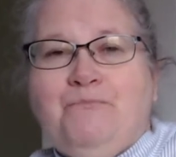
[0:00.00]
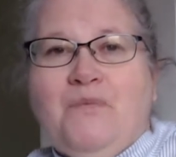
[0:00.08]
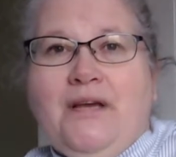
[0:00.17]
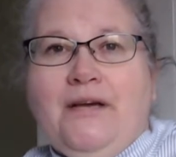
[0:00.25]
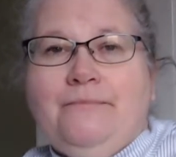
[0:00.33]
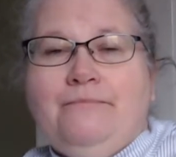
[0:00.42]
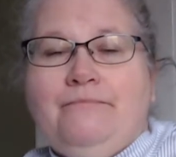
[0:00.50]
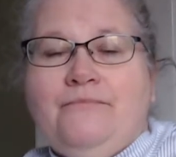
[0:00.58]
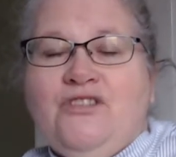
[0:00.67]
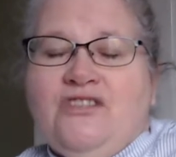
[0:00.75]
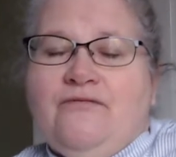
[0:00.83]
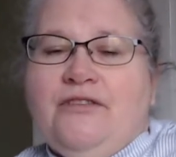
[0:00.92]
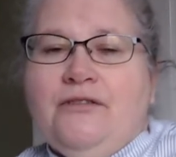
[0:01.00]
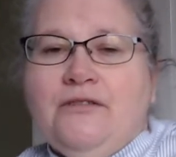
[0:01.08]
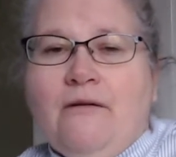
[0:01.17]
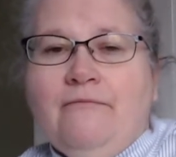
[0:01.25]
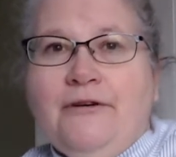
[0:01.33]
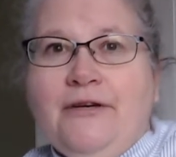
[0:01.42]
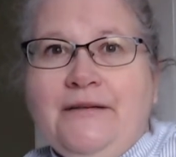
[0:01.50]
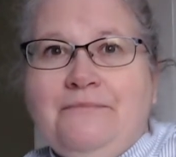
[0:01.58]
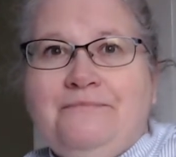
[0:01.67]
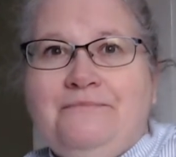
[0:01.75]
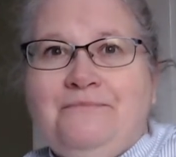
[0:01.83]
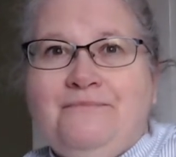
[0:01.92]
yeah, it just feels comforting
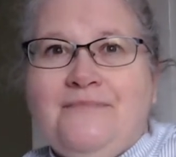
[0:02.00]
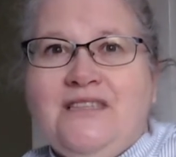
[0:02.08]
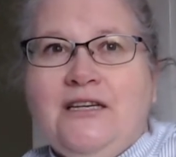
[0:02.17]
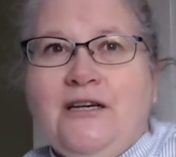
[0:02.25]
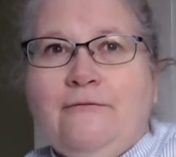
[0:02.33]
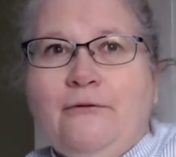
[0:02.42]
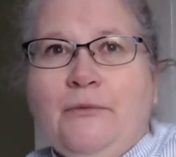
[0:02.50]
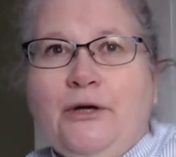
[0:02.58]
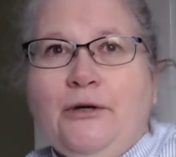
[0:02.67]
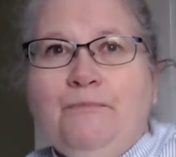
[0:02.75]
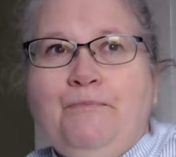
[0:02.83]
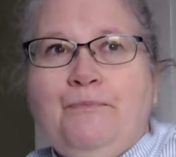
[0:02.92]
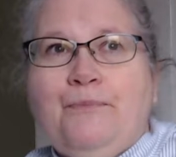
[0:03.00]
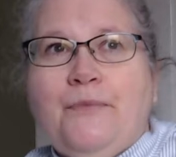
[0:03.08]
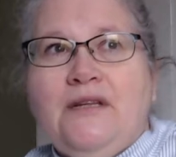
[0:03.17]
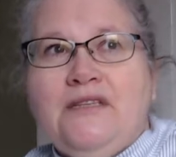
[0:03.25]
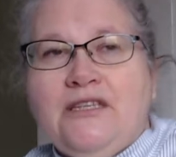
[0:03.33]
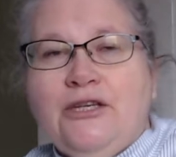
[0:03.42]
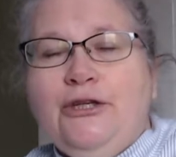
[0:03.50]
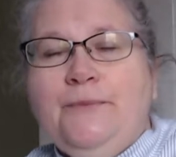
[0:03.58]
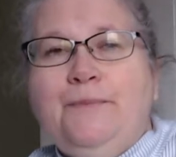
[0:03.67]
to hear from her. It's good.